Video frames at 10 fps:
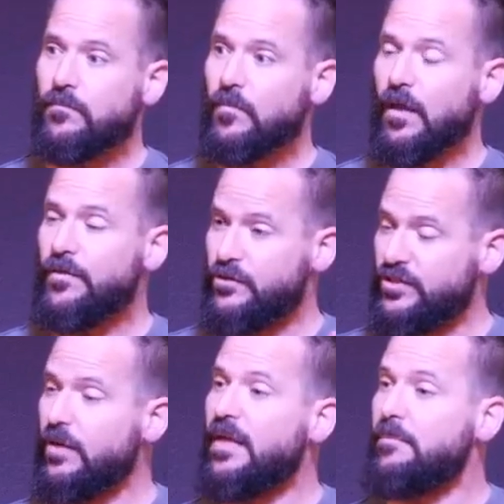there's
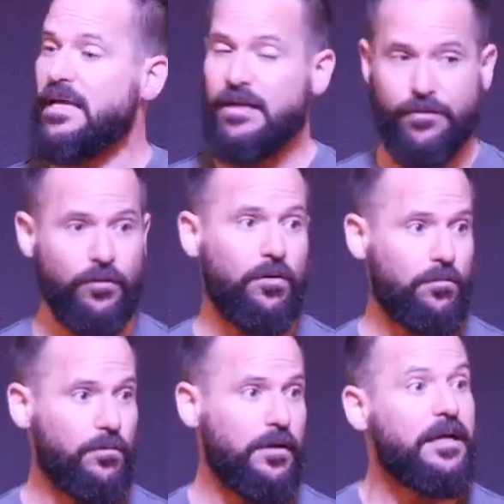some that made it through.
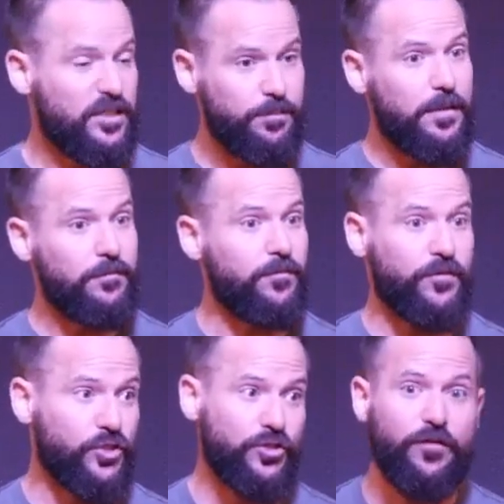For
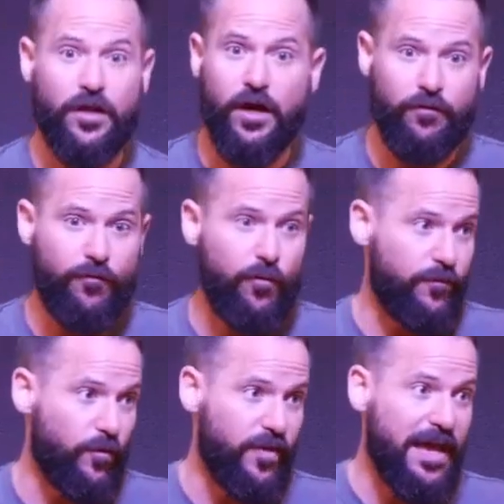sure, the
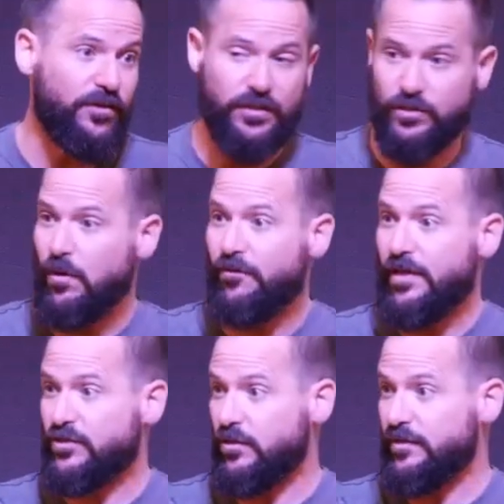144,000,
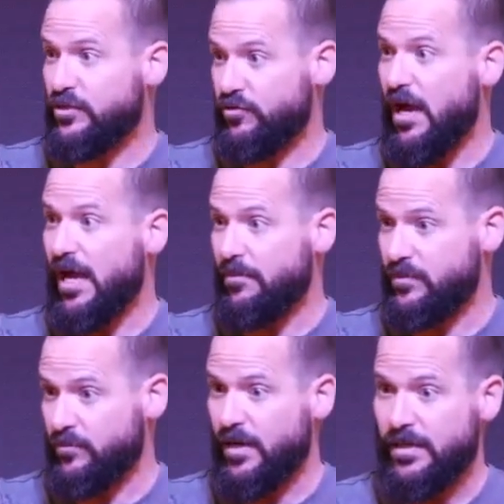12,000 of each tribe,
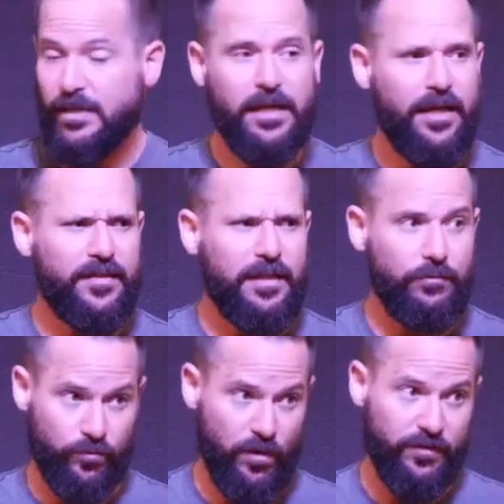right? I think that
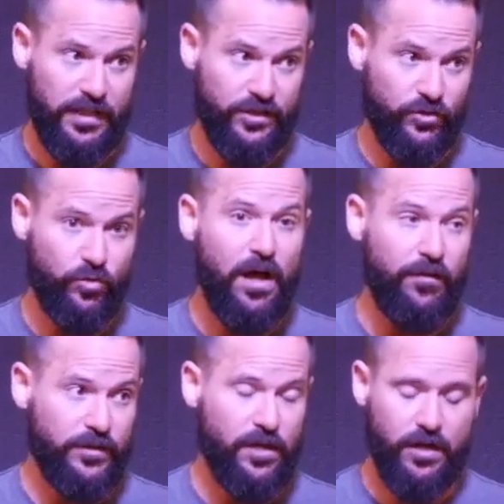was Revelation 12
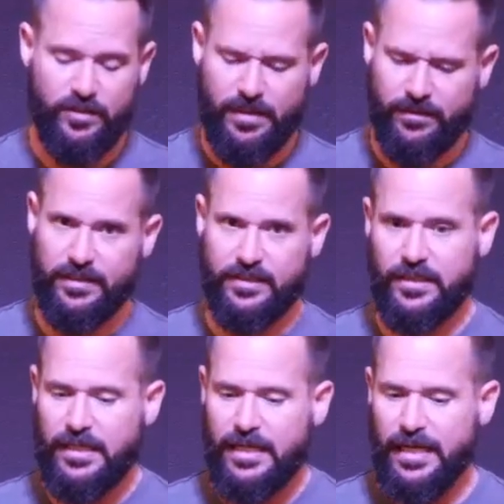that talks about this.
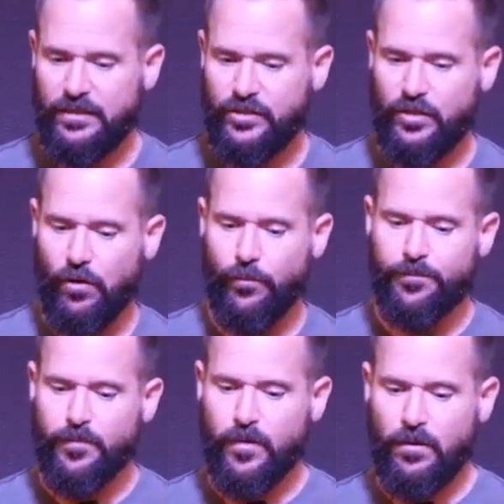And so
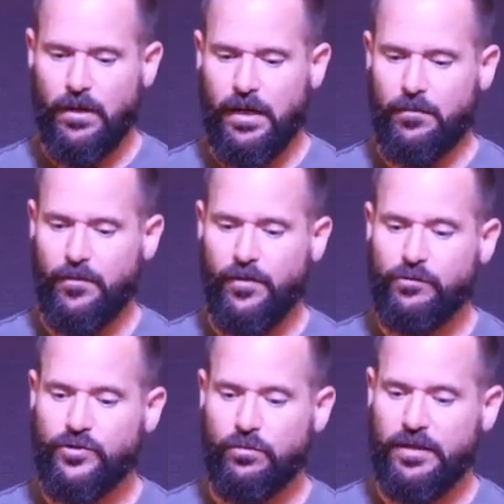um,
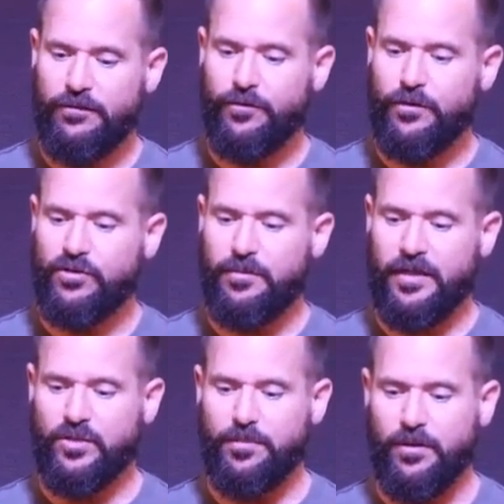those who live through the
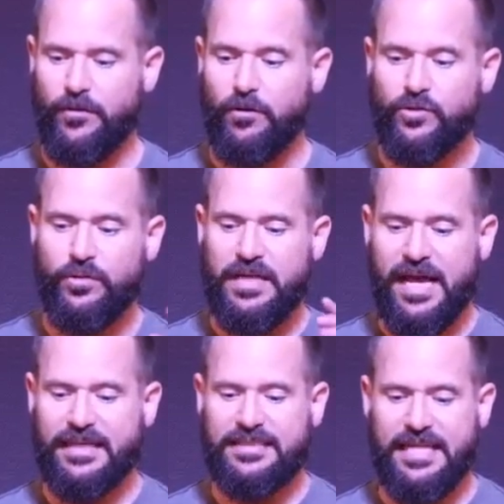tribulation period, those who did
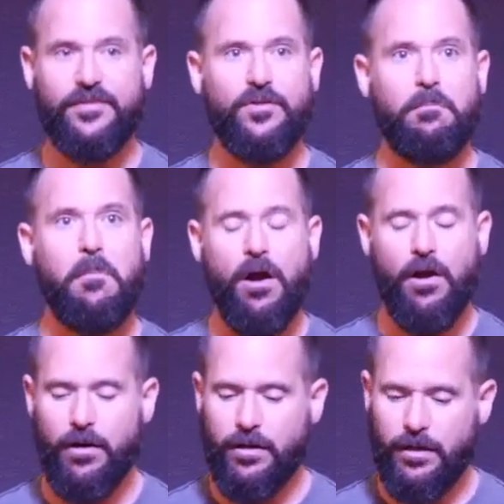not take the mark,